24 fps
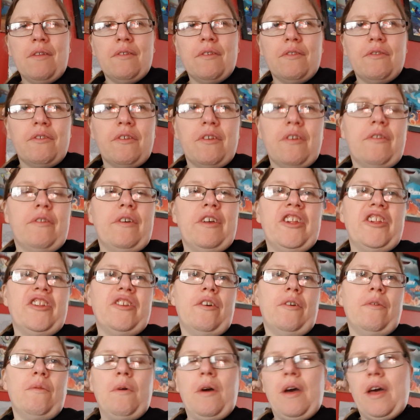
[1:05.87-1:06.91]
Not too quite
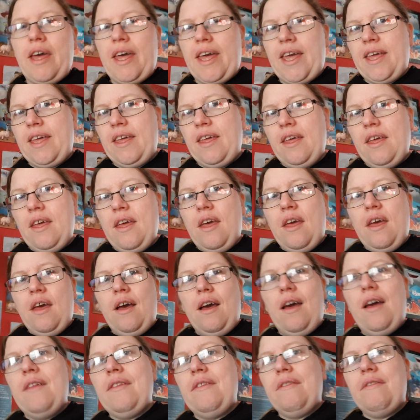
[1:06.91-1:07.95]
sure why.
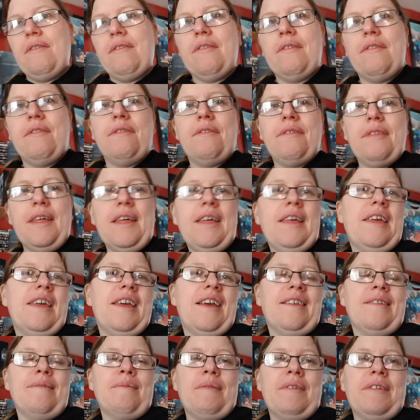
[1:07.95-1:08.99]
I think
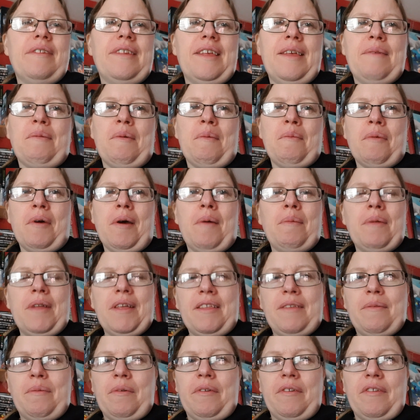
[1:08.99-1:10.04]
he hasn't been sleeping
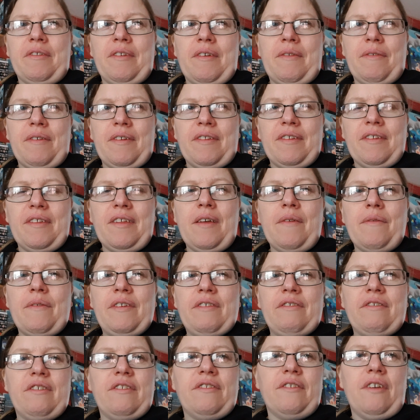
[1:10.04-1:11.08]
properly, to be honest with you. I don't know if
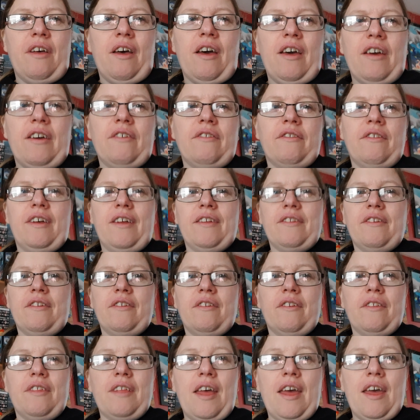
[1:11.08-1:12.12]
he's just tired, I do
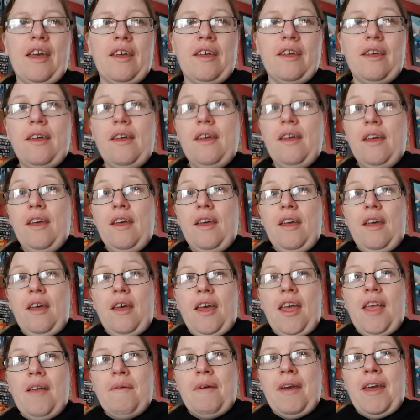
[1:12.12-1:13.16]
not know.
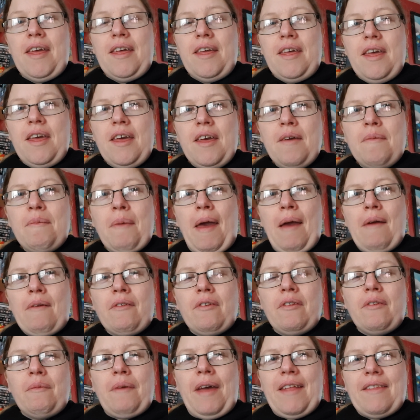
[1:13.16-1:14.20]
Anyway, Ben
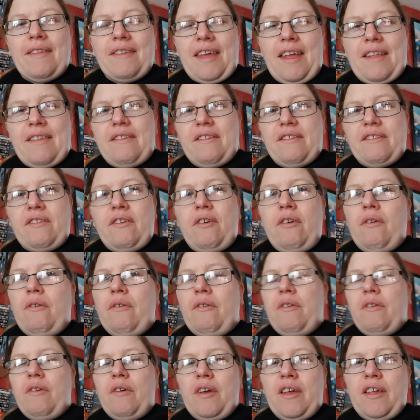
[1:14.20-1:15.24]
couldn't wait to get to
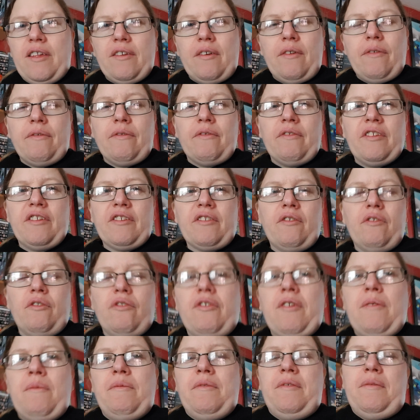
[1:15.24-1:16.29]
school. He's off on a school
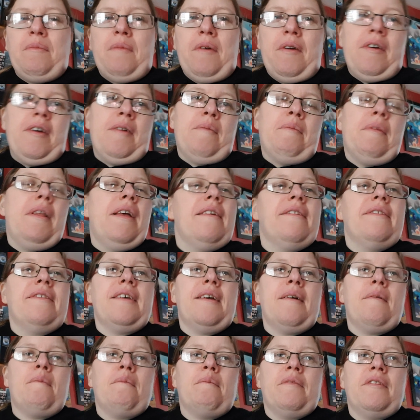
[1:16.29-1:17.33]
trip tomorrow, bless
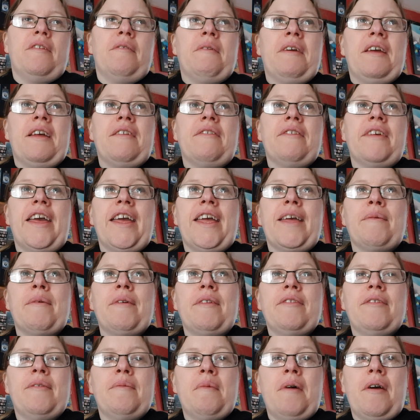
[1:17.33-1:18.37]
him. So we're going to take him
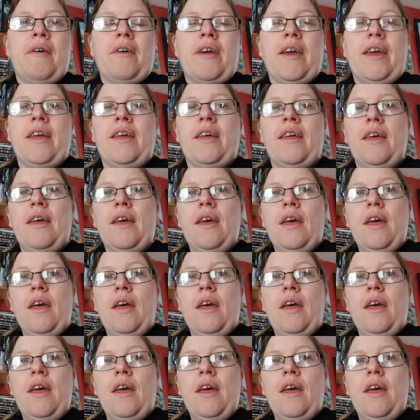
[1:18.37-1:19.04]
in tomorrow.